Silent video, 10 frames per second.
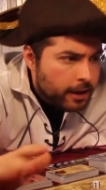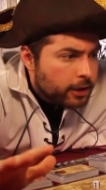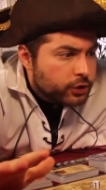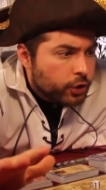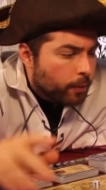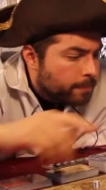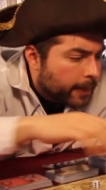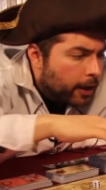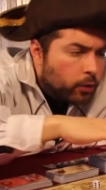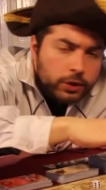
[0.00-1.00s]
So,
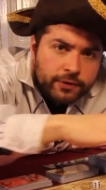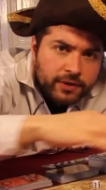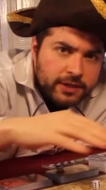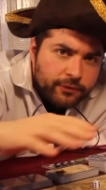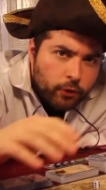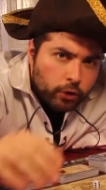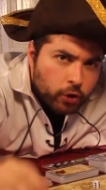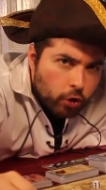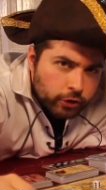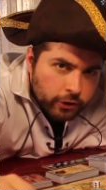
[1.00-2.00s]
which of these four
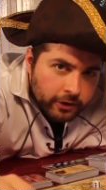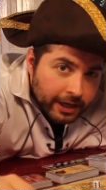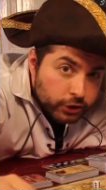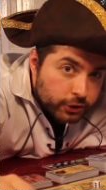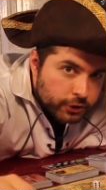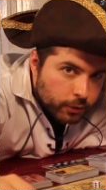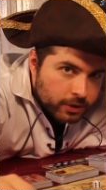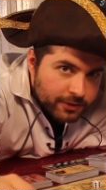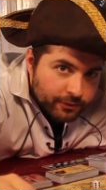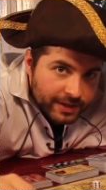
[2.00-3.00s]
corner locations do you
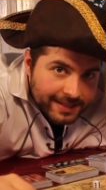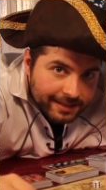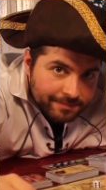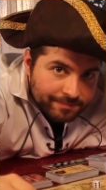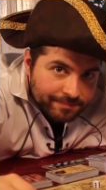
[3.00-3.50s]
want to visit?